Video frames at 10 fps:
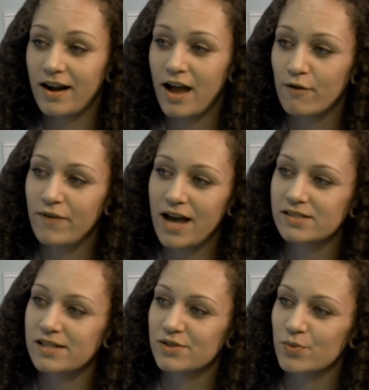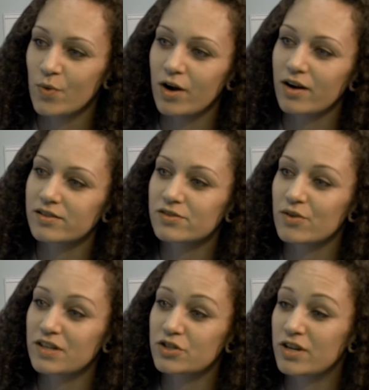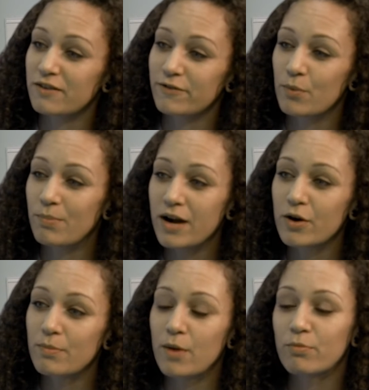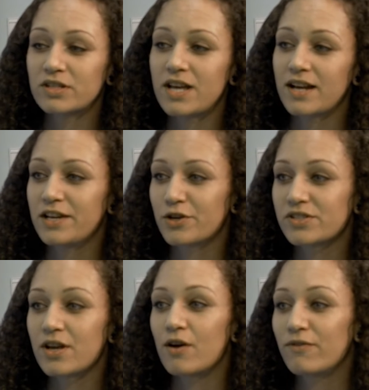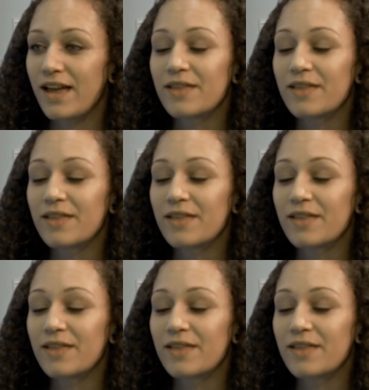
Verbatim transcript: and how vaccines work so that you can feel better about protecting yourself